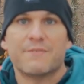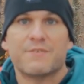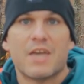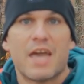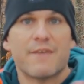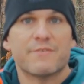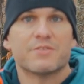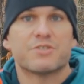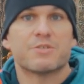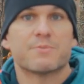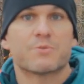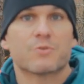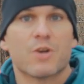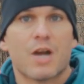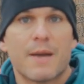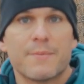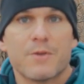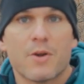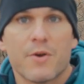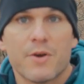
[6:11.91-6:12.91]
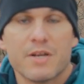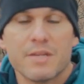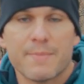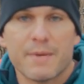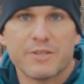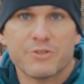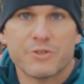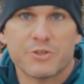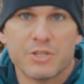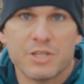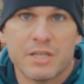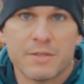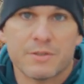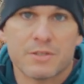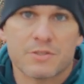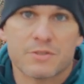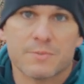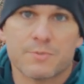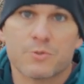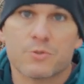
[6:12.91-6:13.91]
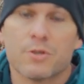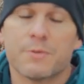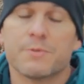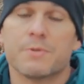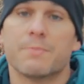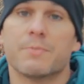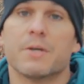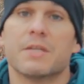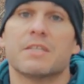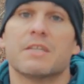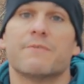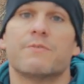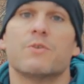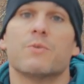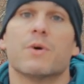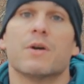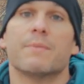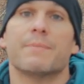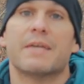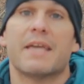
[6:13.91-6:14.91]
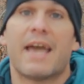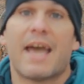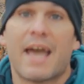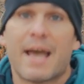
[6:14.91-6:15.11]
If you haven't subscribed already, make sure you hit the subscription button if you want to be